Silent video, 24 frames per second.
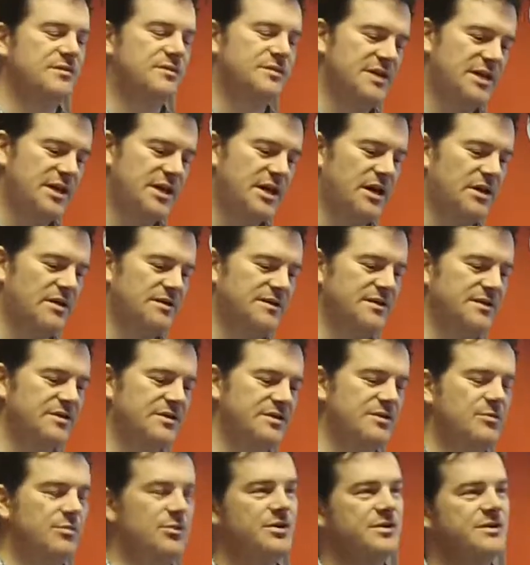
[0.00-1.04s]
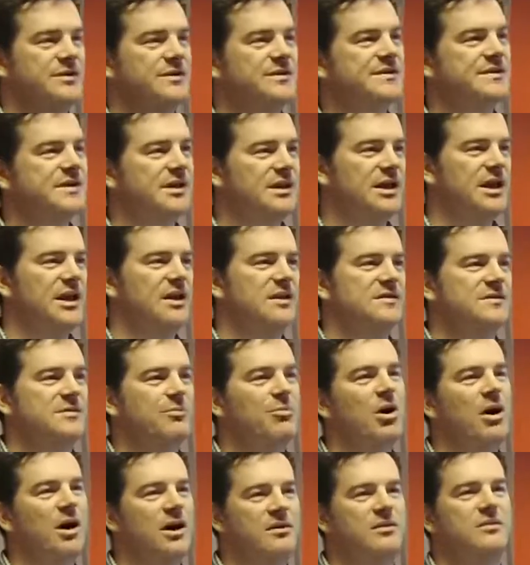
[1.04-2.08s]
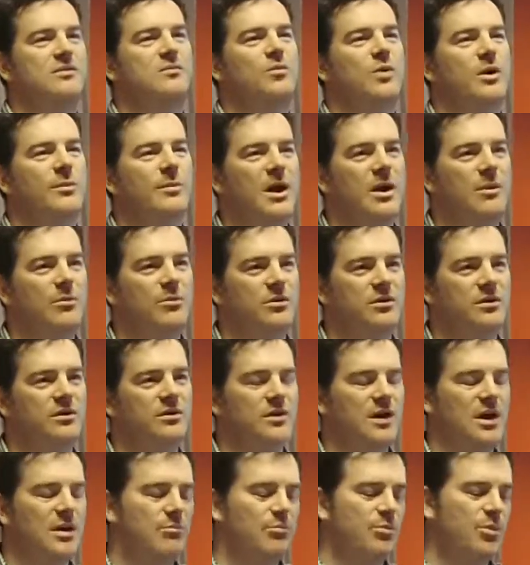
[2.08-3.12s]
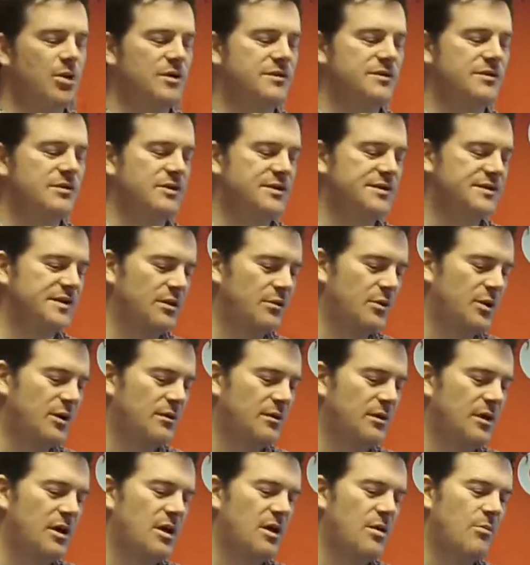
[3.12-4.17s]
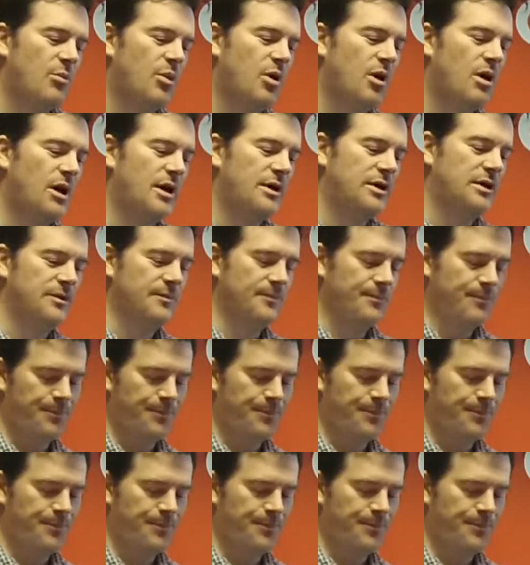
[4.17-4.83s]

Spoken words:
DCAN is a distribution. CKAN is a Python web app with PostgreSQL behind it.